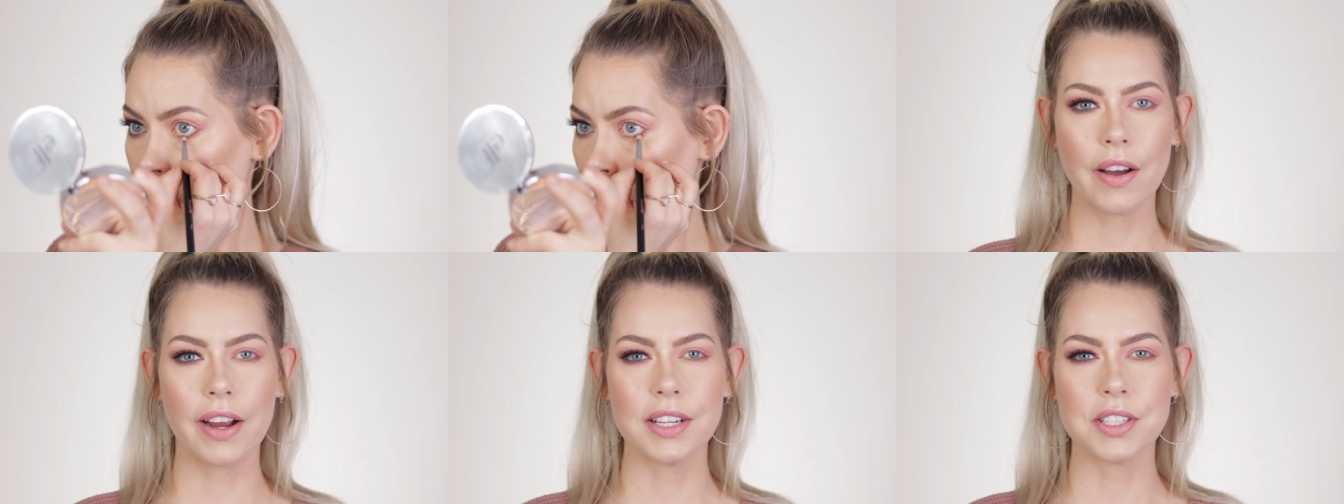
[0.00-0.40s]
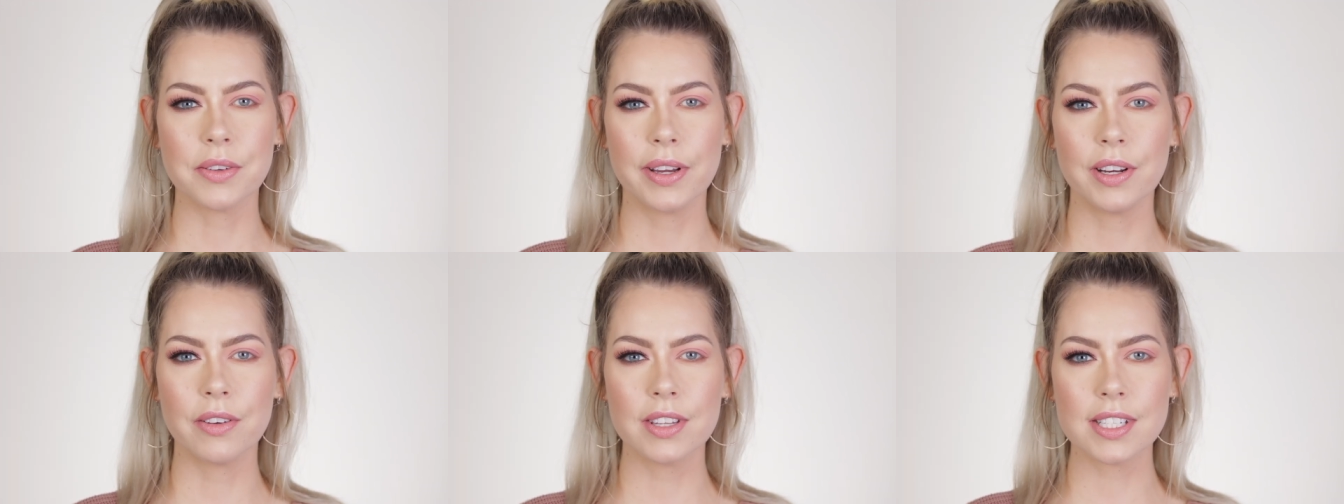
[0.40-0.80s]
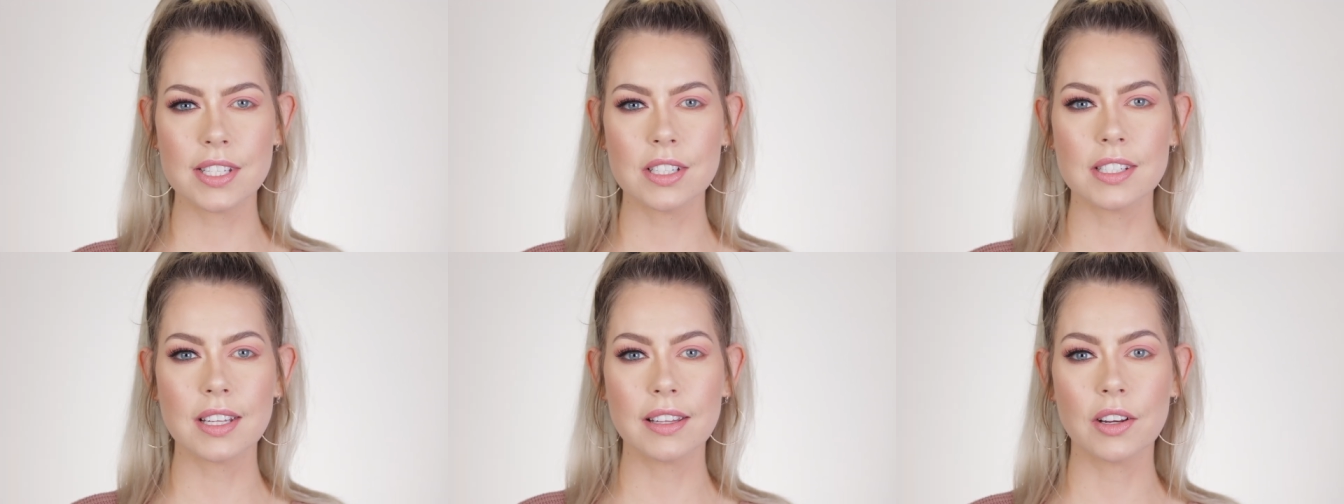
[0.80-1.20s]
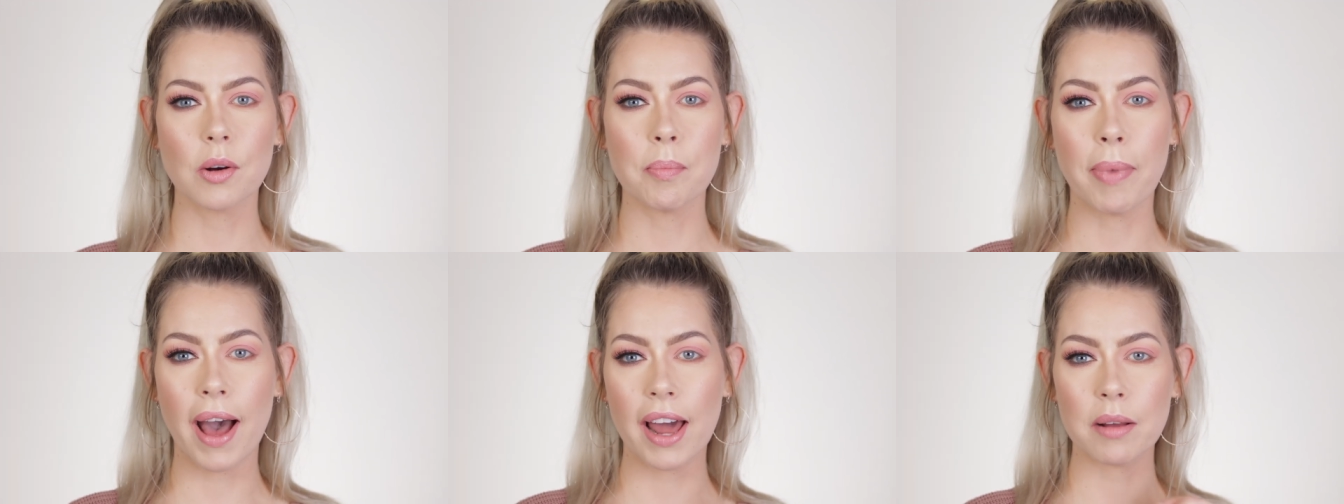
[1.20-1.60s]
All right, so I know this looks a little
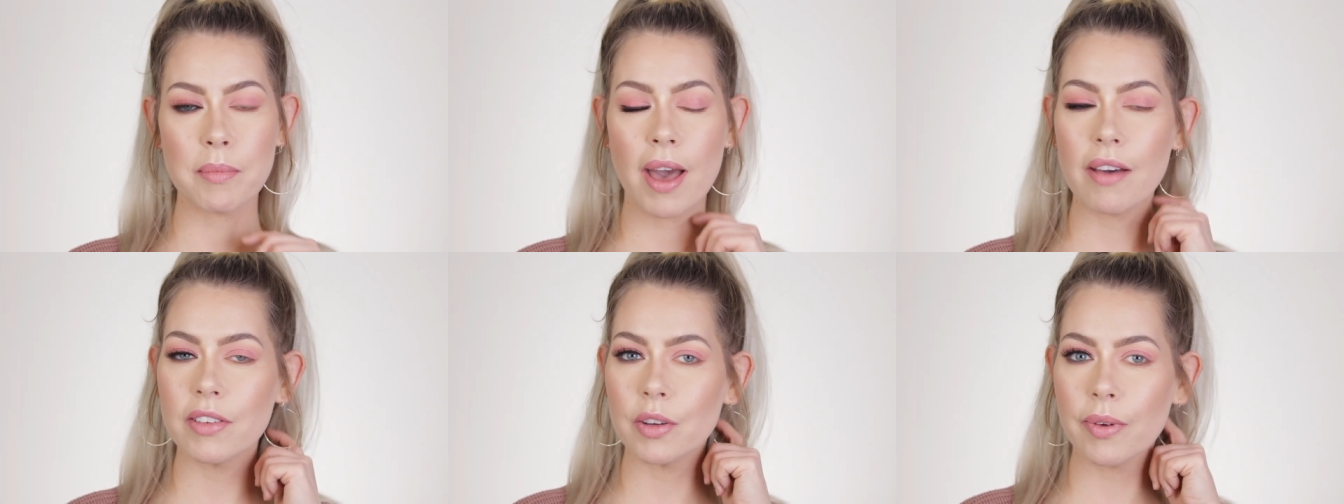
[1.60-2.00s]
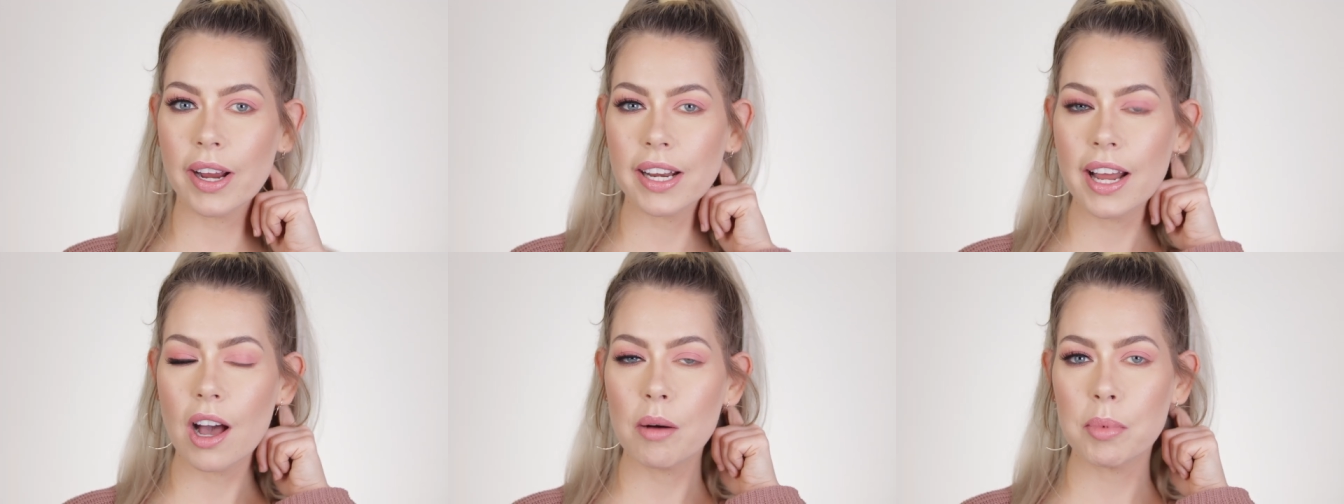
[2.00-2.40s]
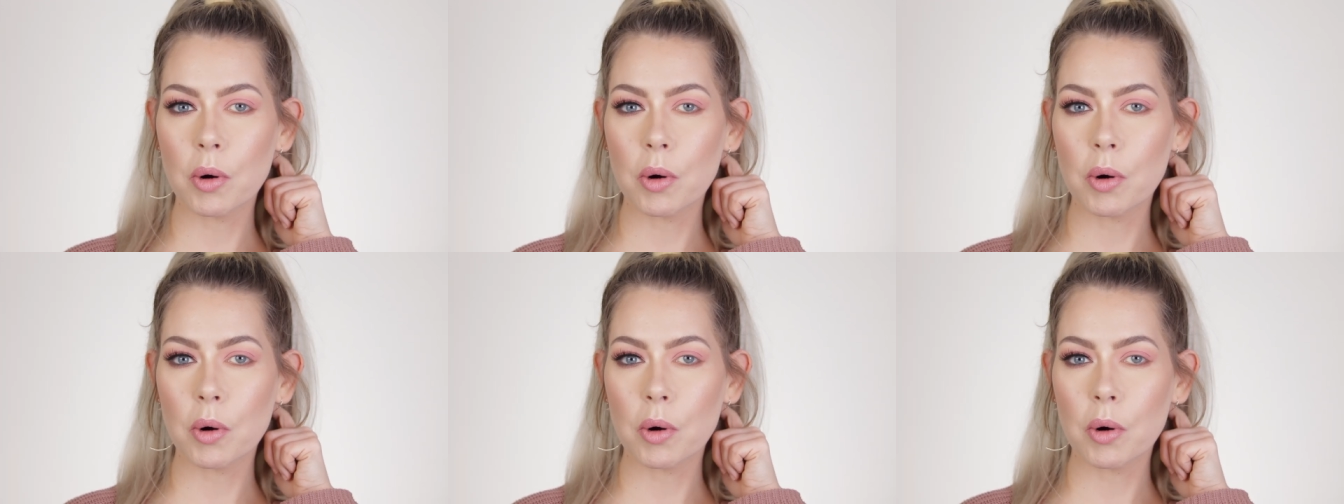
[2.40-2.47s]
bottom heavy right now,